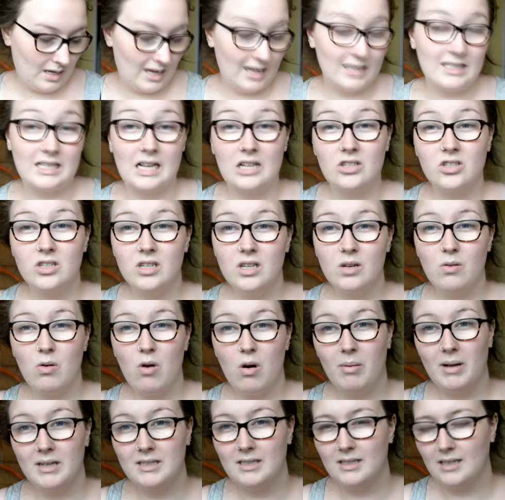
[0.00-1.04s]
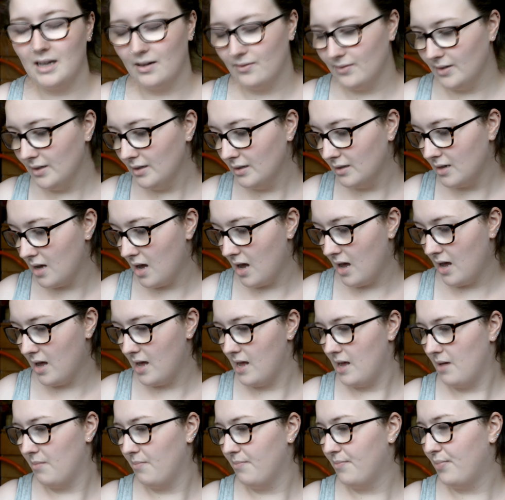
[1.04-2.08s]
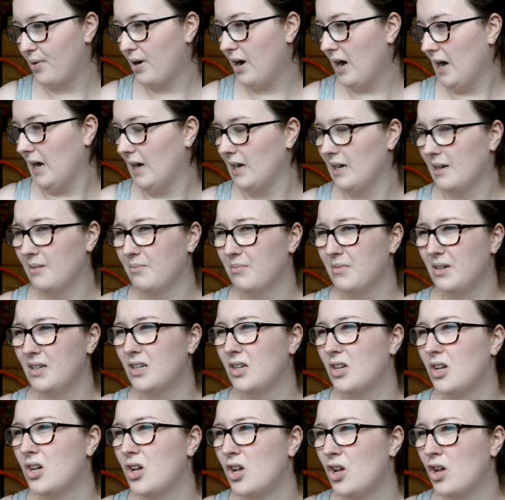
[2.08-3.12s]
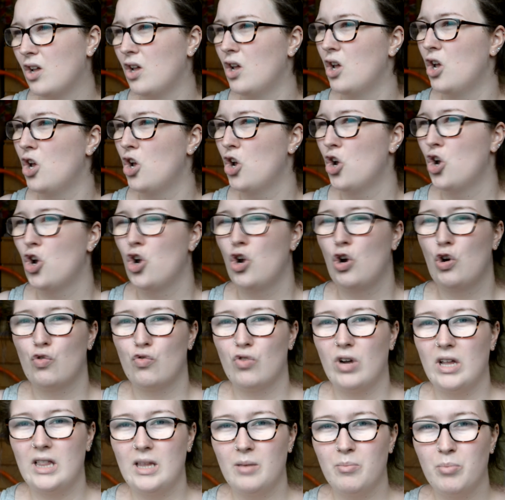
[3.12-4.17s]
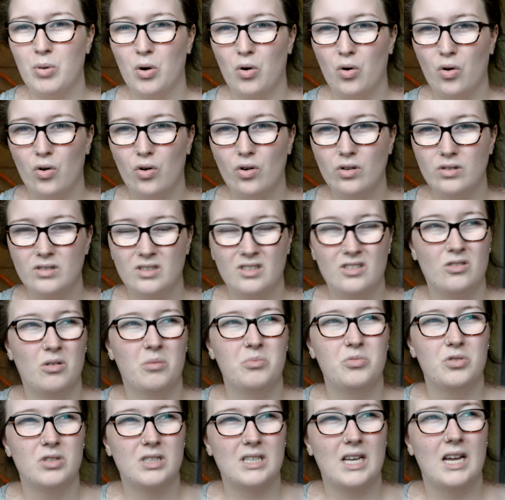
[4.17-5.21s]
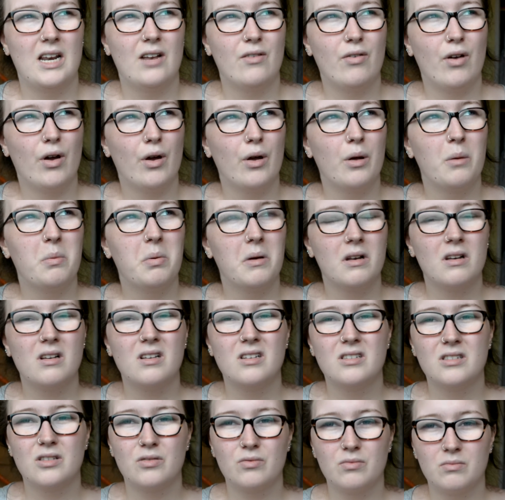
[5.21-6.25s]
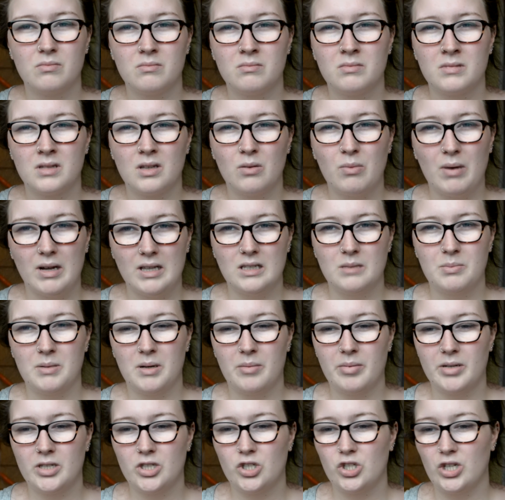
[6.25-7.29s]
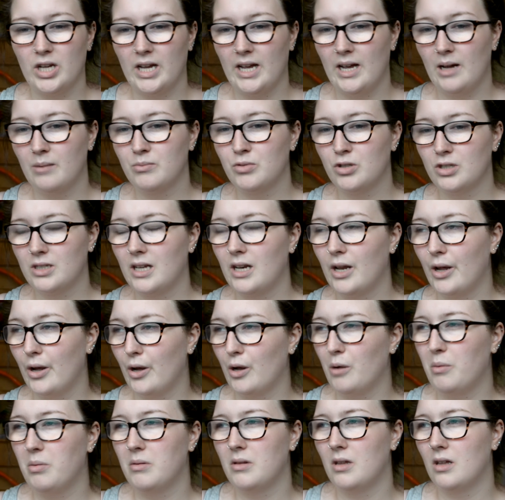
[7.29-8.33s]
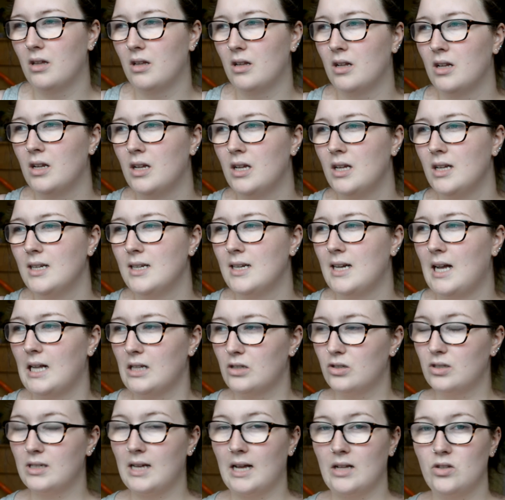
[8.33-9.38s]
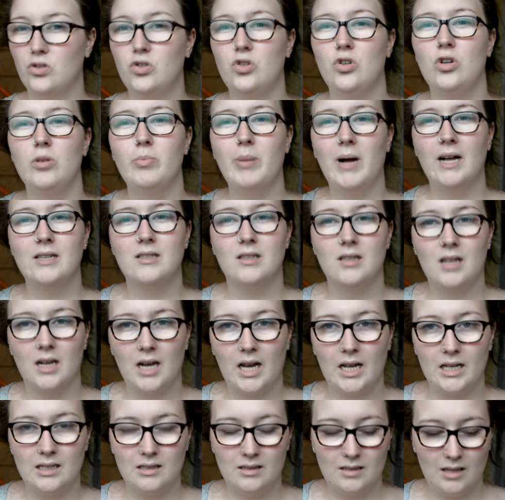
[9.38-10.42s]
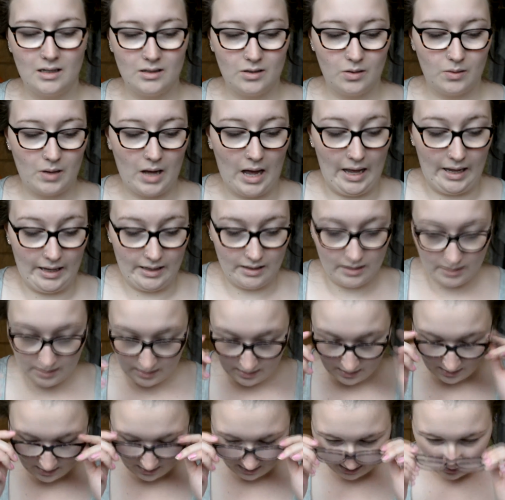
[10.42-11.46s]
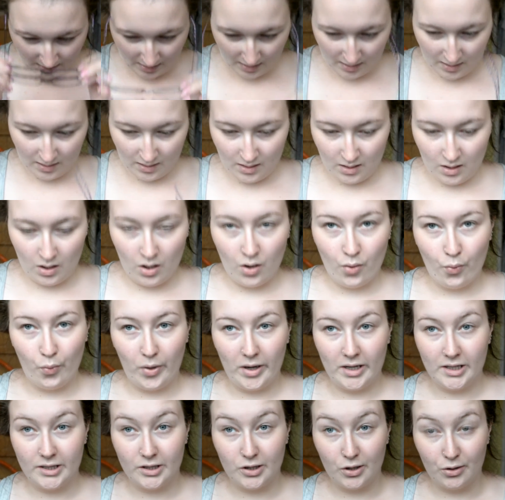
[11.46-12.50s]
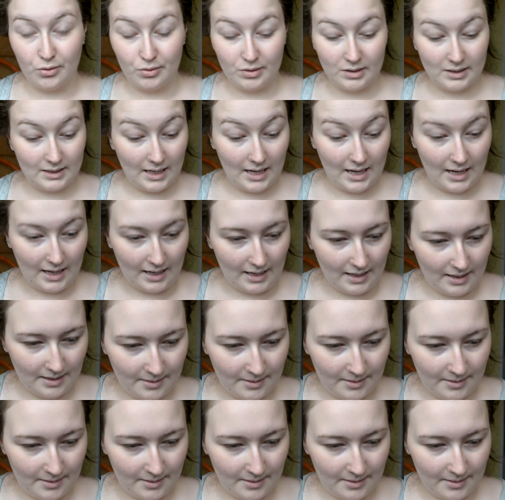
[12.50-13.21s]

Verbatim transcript: It's actually quarter past seven, um, but I'm really bored. So I'm just kind of hoping, because the, the weather's been a bit shit, I'm just kind of hoping that it doesn't get too bad and the lighting stays okay. We'll soon see.